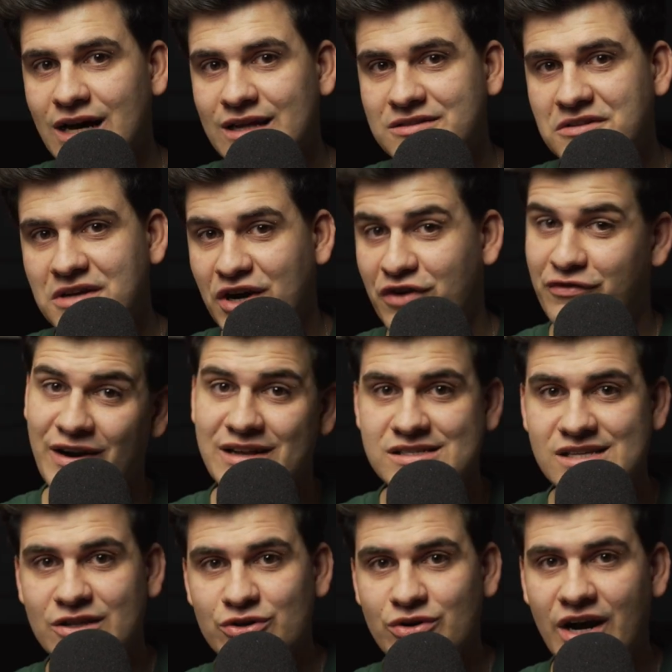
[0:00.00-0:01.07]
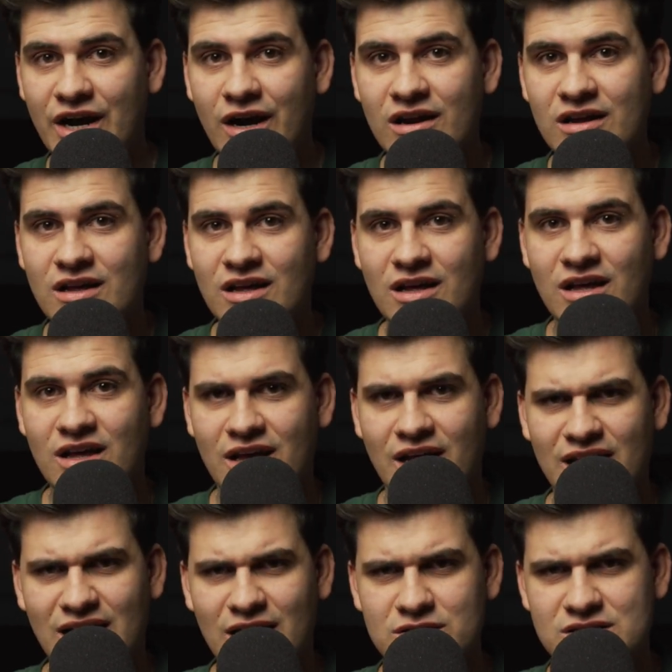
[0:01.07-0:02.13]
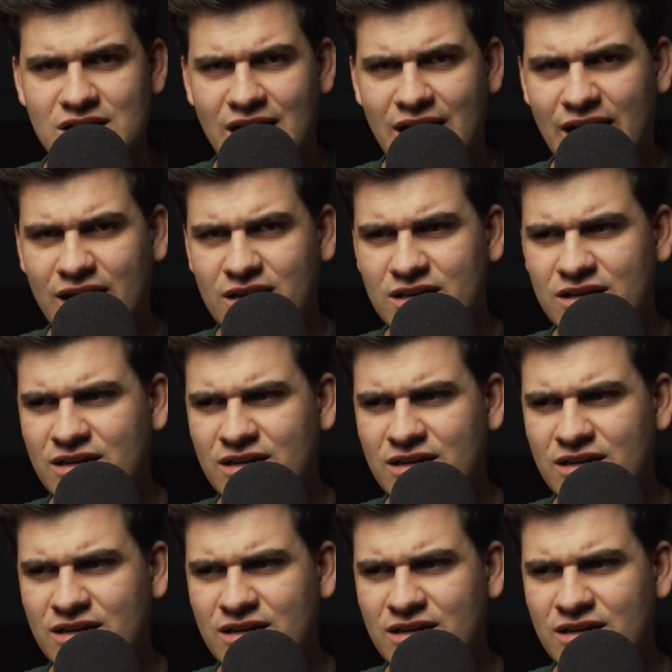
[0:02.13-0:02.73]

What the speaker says: that her friend sent to her. And I was like,